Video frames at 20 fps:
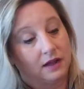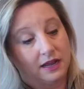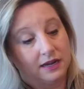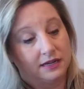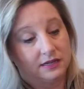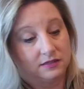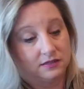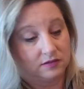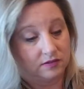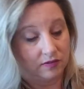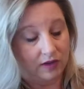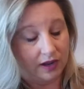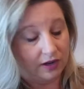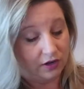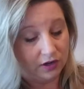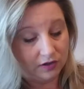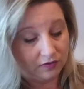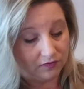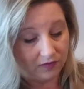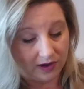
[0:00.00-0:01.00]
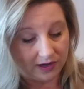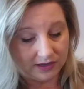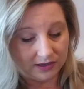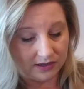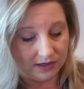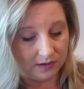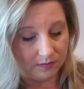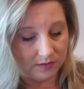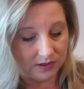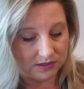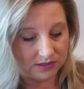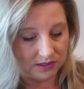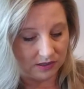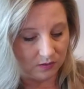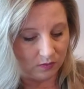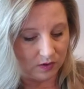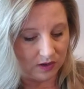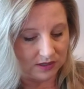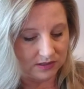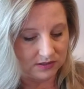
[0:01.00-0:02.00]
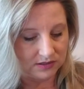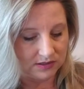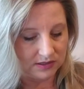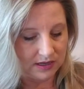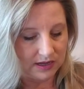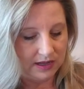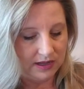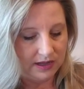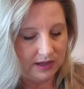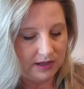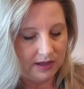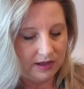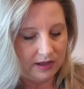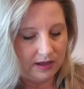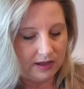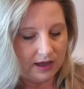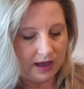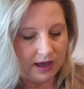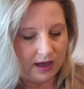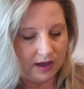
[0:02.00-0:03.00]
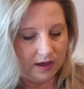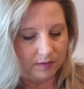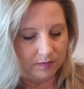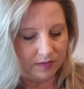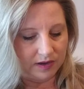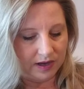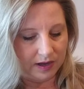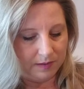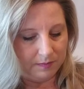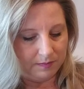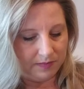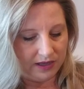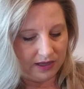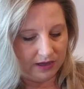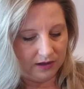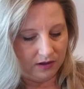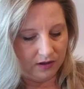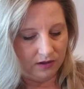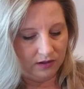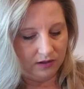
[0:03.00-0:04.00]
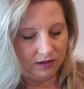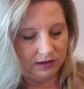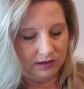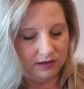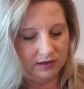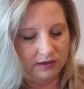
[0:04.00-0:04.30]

I didn't, I couldn't find any missing ones. Um, Camille